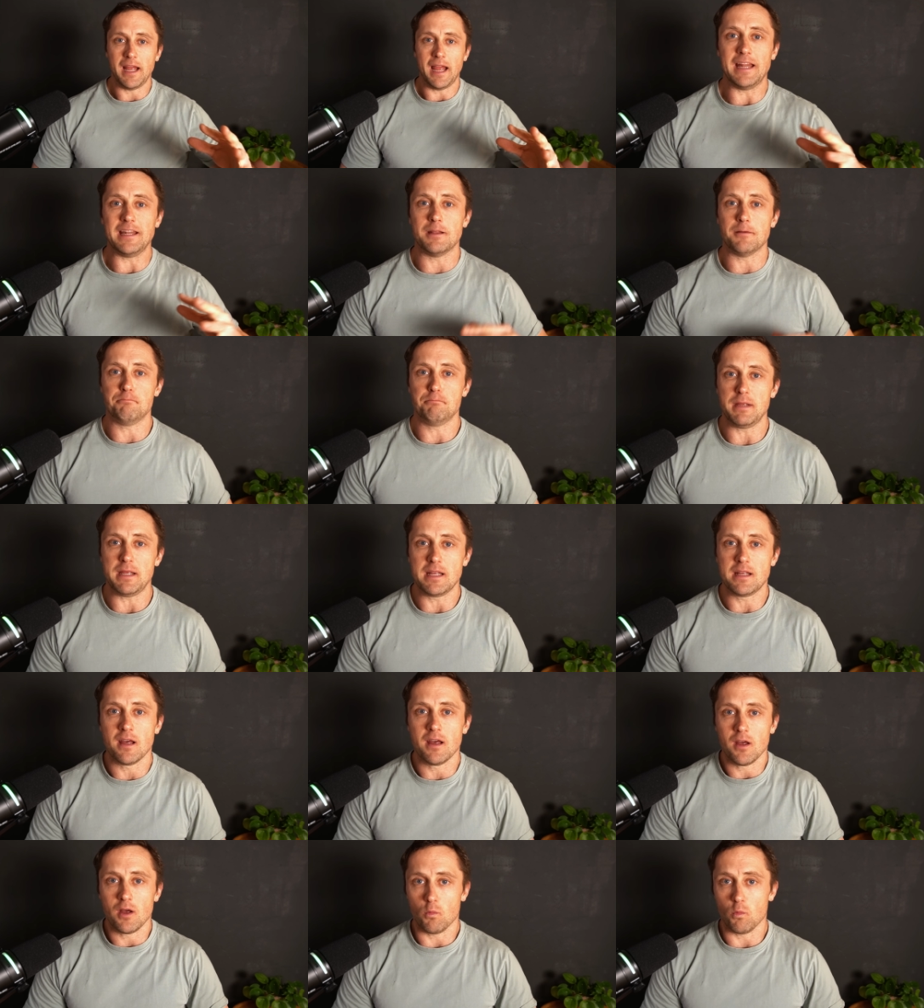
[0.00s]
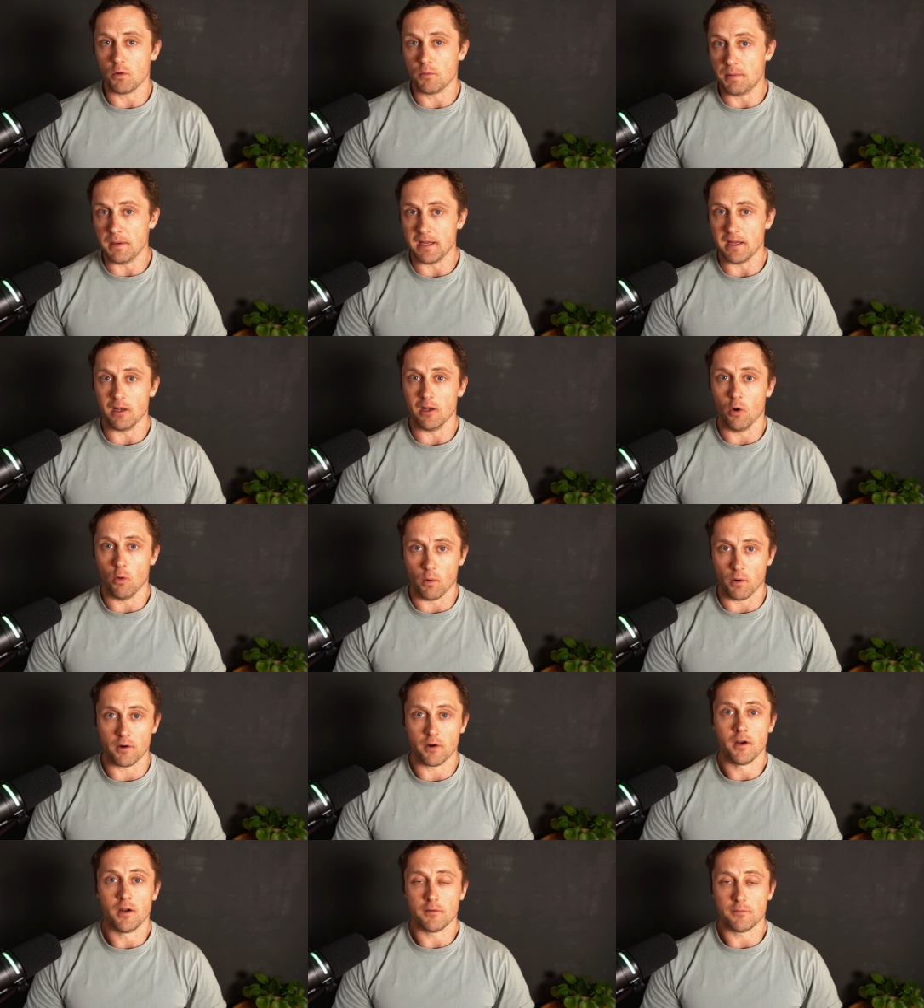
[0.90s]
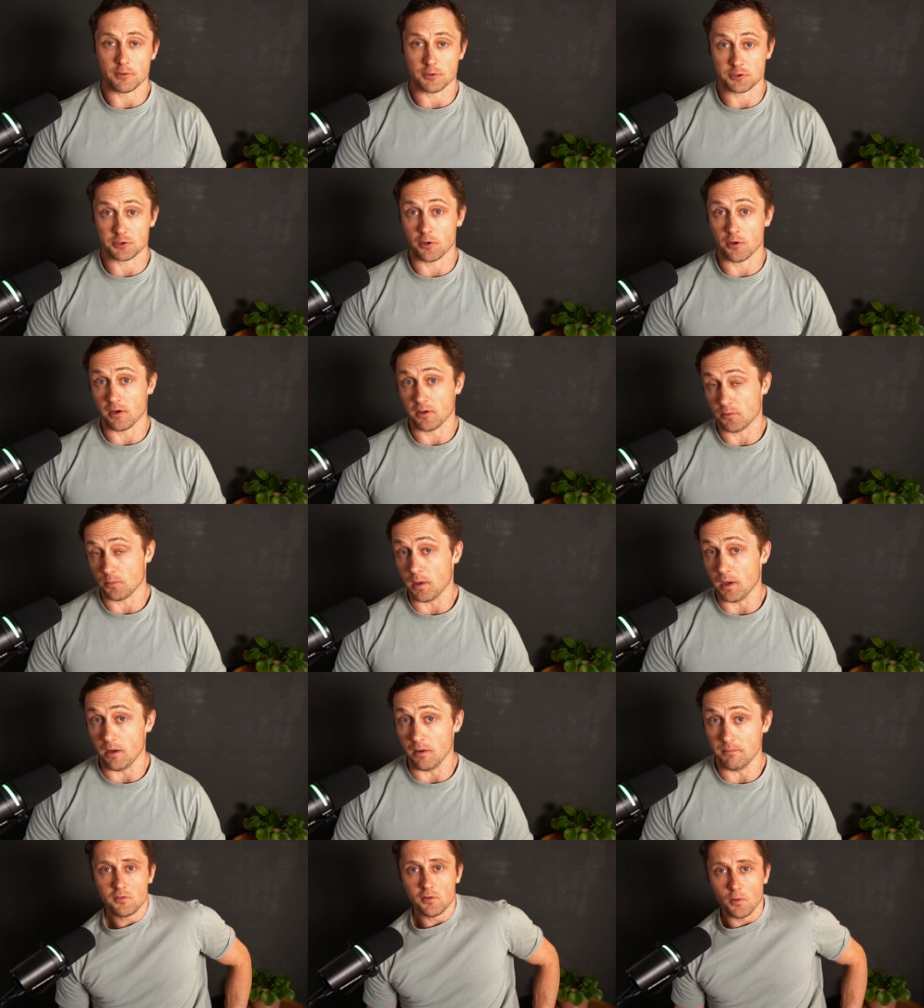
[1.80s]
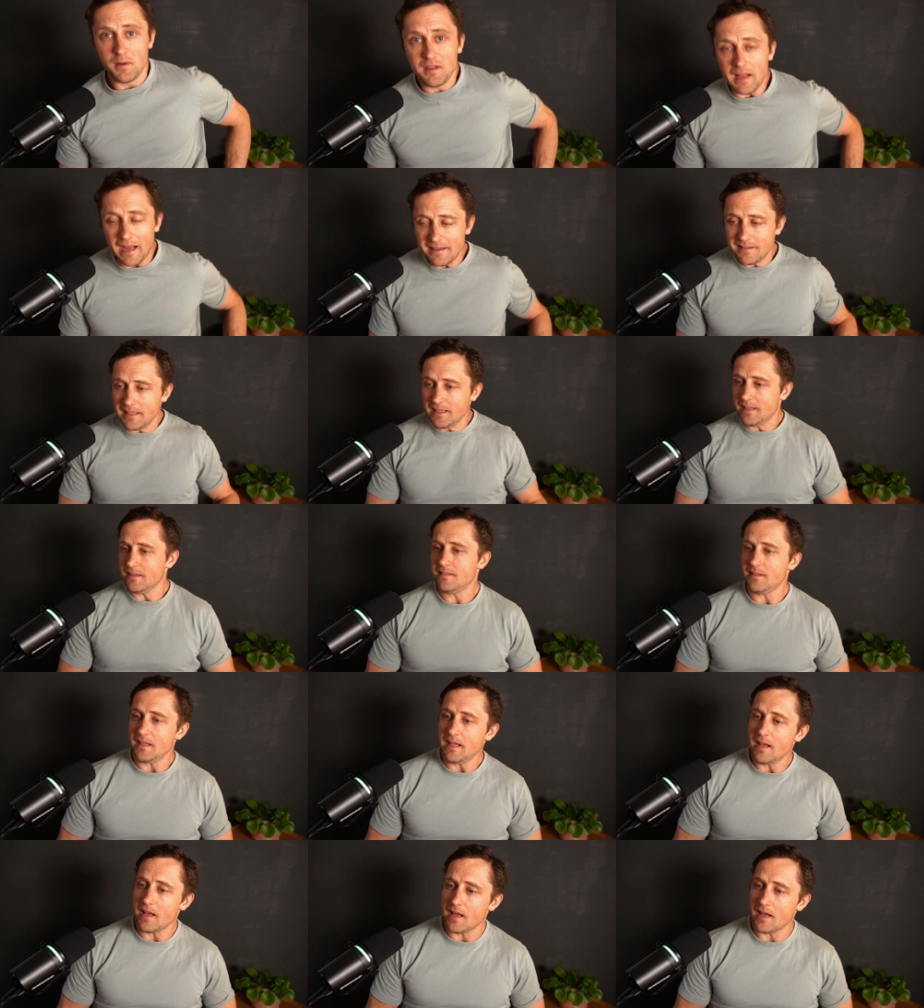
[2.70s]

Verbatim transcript: and the peak would be lower for sure as well. So I think it's